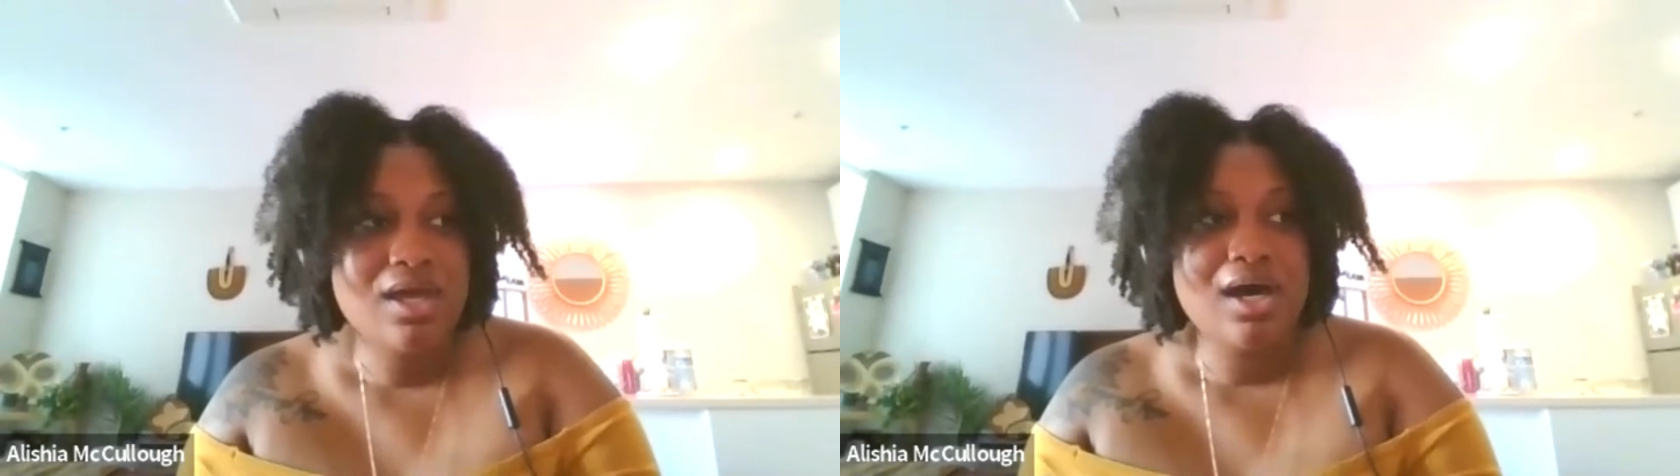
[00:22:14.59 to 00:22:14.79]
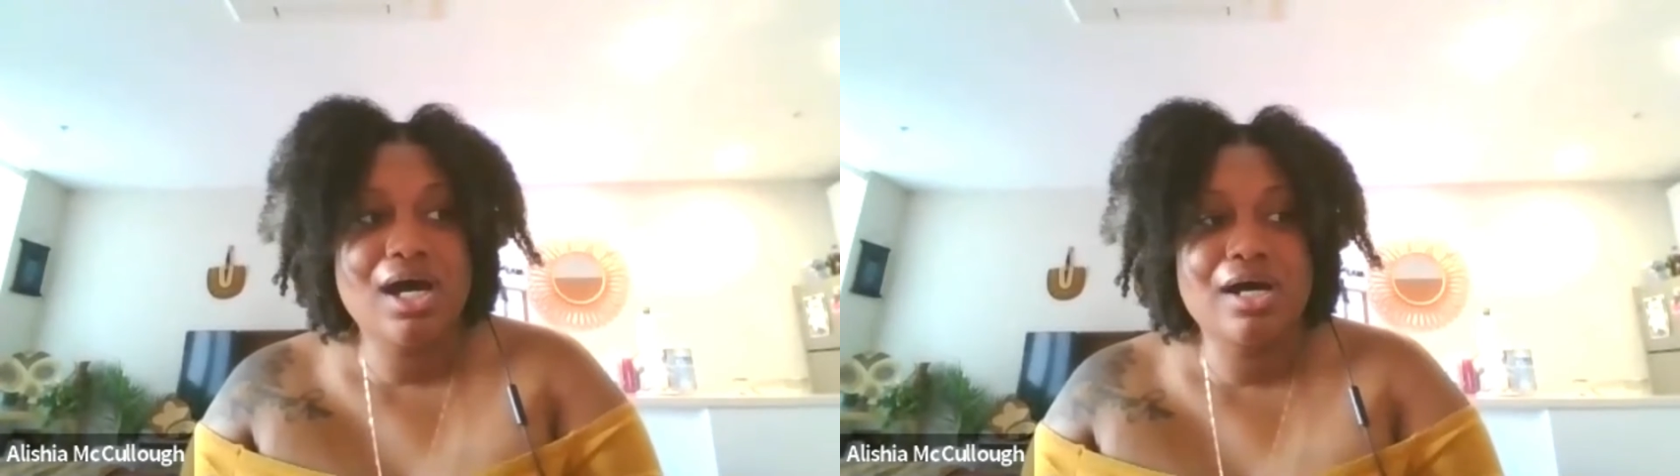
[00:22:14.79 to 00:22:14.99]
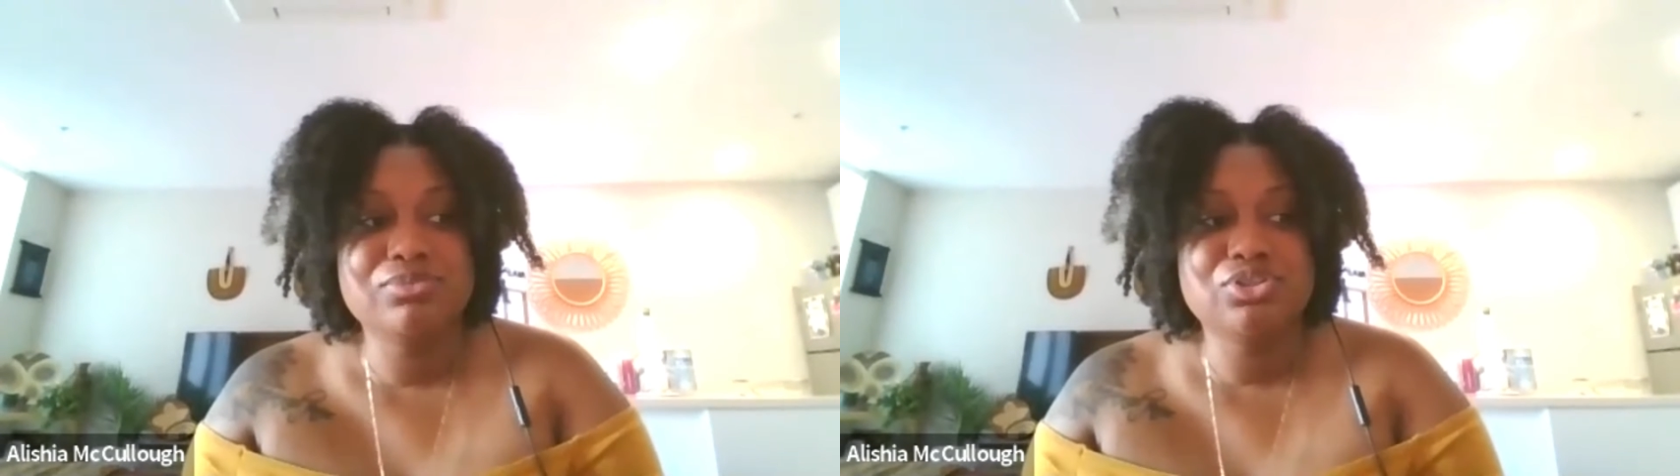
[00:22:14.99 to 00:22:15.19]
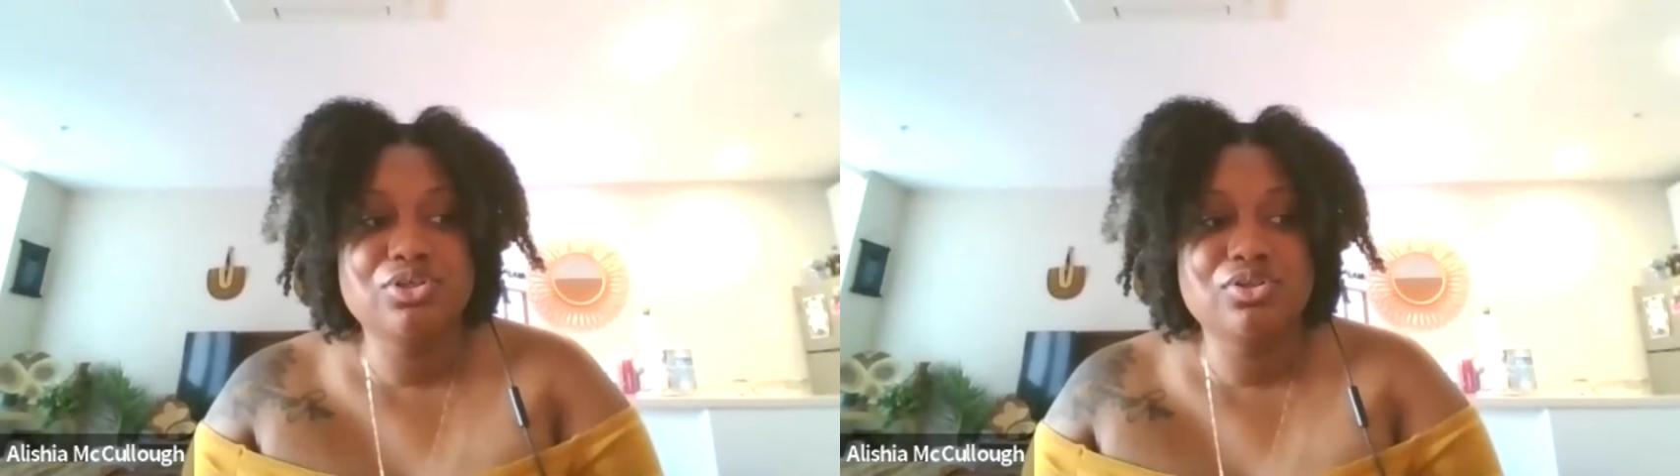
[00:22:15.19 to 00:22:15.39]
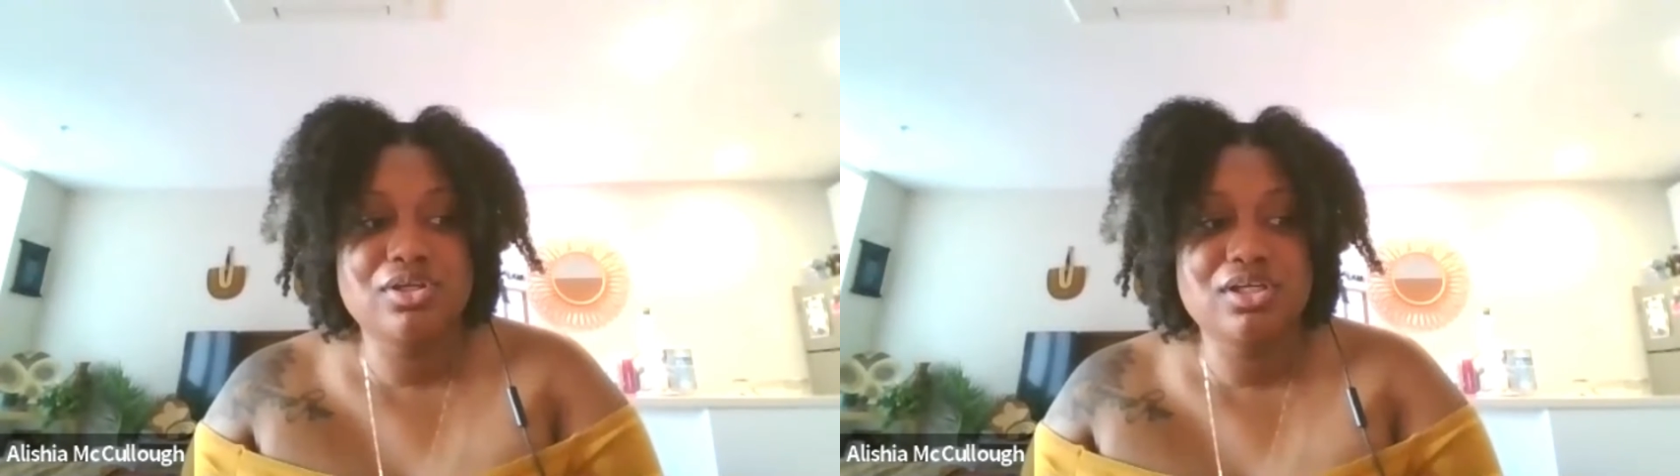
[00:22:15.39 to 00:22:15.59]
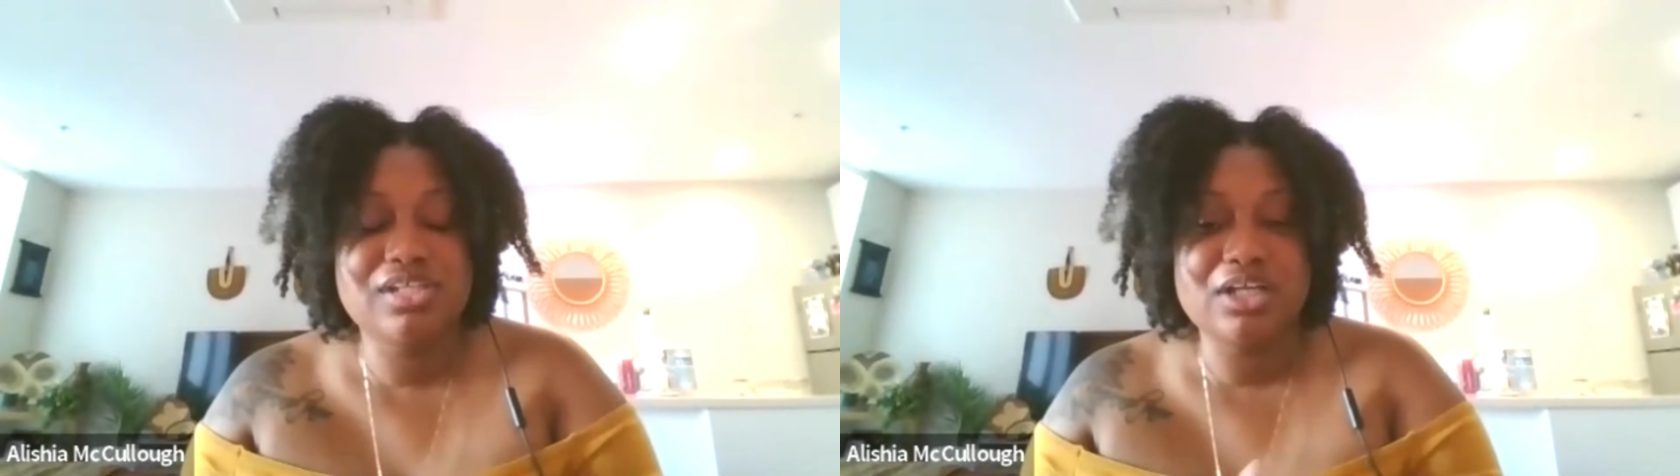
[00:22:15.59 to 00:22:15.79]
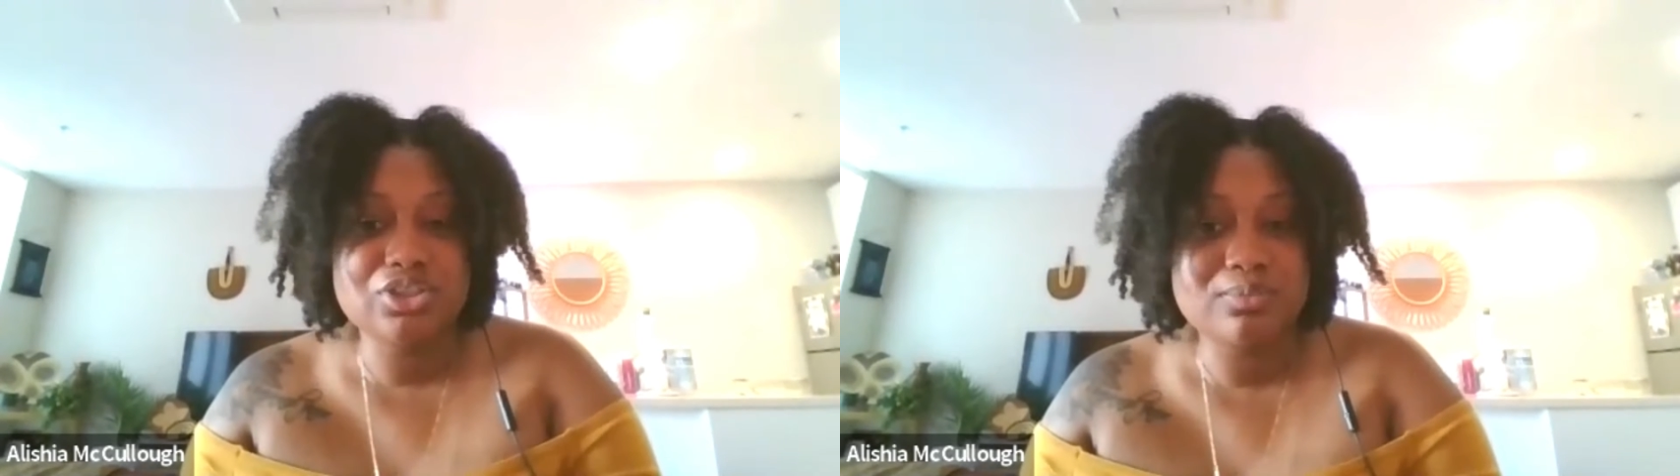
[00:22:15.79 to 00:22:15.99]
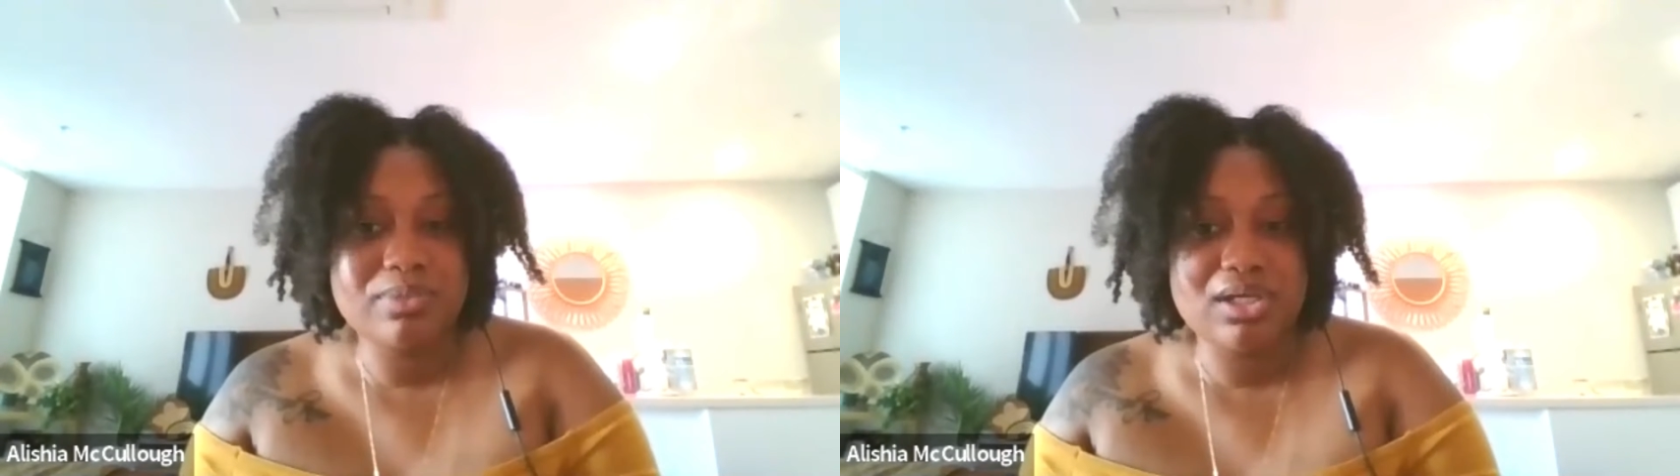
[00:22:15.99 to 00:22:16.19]
to the
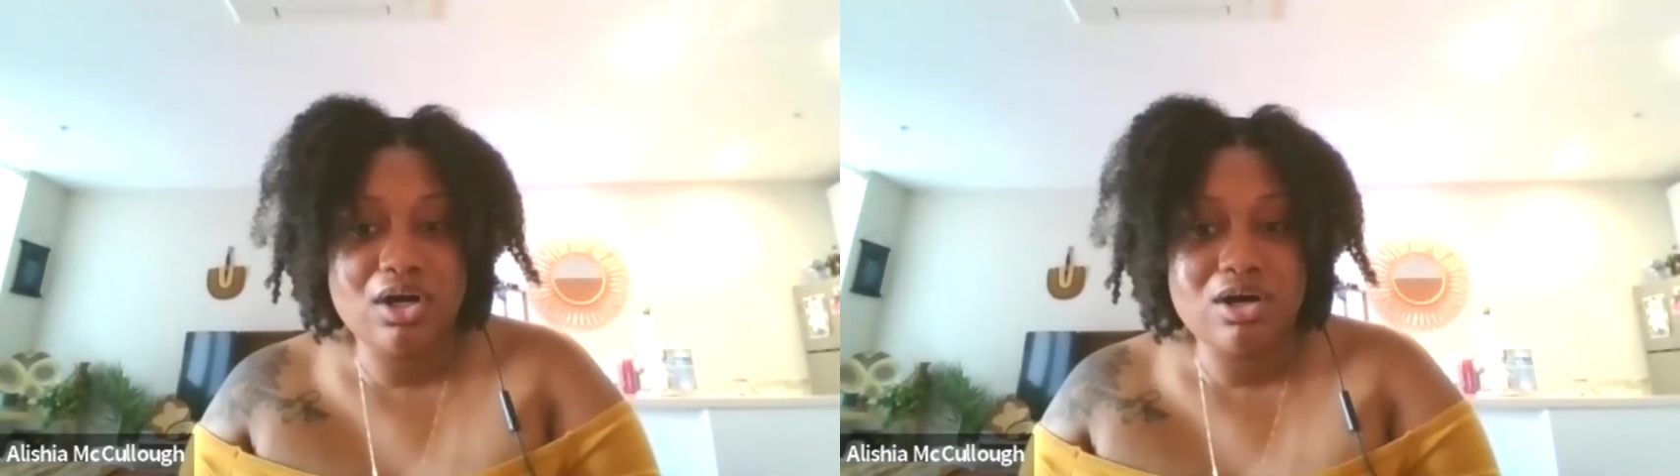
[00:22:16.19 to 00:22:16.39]
detriment